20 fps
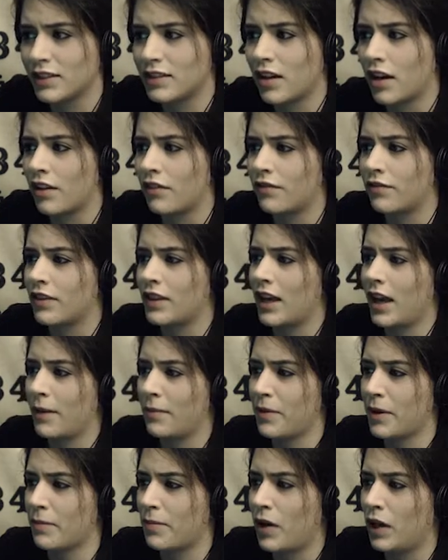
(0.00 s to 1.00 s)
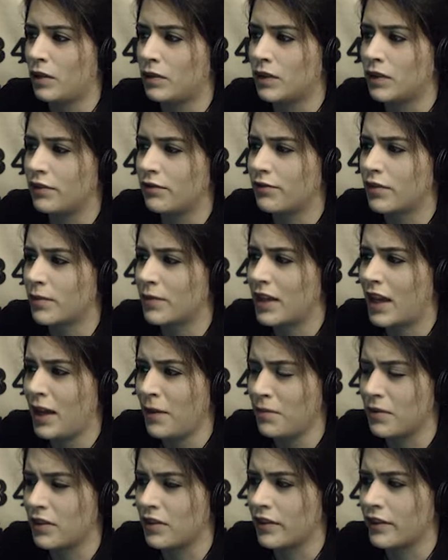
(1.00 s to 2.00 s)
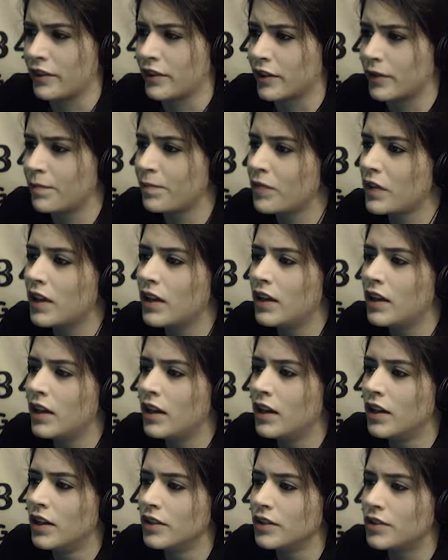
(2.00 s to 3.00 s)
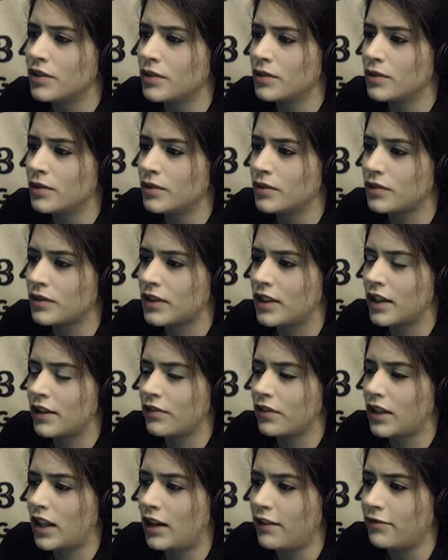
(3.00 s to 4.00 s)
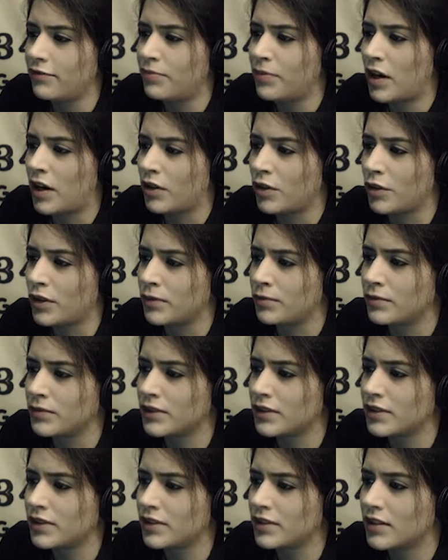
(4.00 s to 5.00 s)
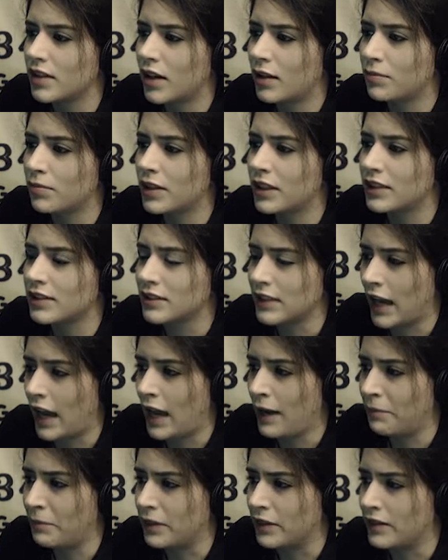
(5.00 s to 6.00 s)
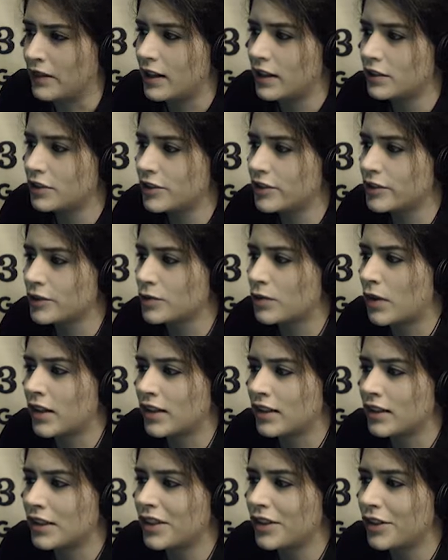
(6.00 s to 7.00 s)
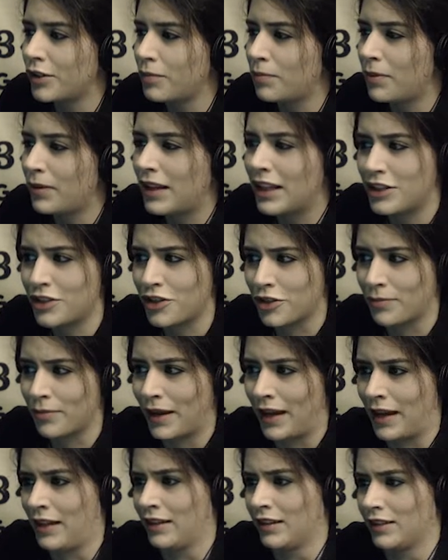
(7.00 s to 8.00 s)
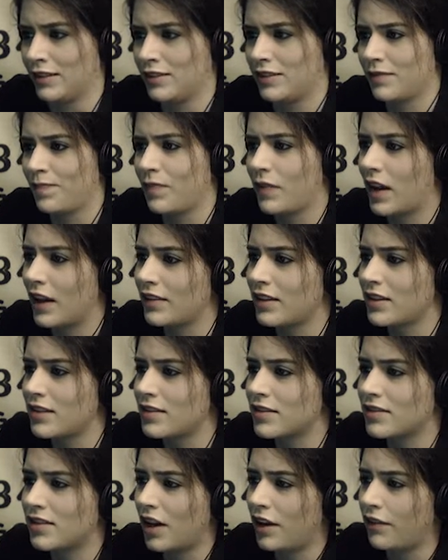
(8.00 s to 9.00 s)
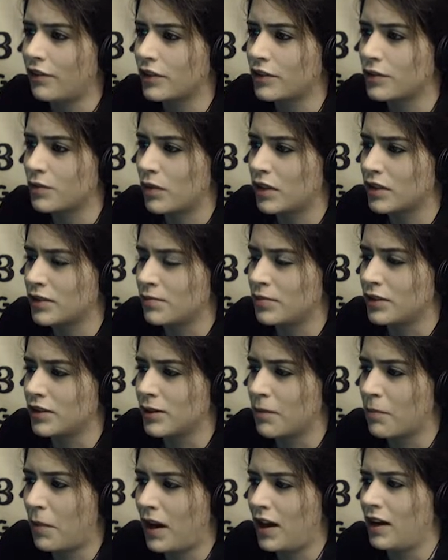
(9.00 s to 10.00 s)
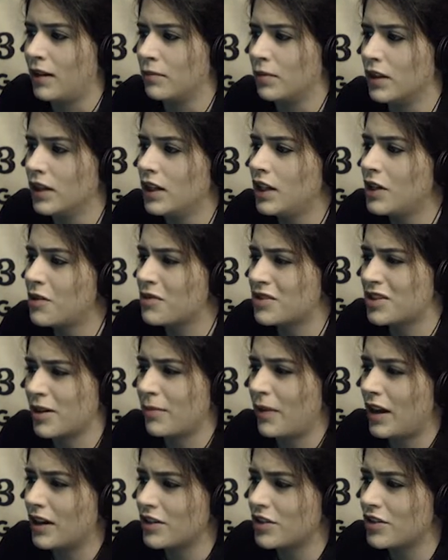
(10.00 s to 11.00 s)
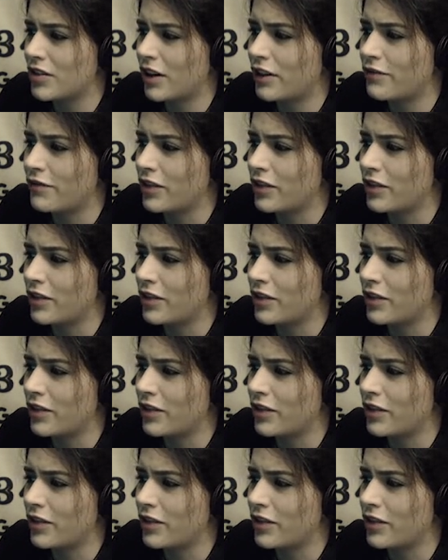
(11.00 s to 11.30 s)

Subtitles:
of the epic poem from the amphitheater to give love poems a place to happen. Nocturnals want a little pleasure palace. I think the Sovereigns want to build a pub, which I'm not sure I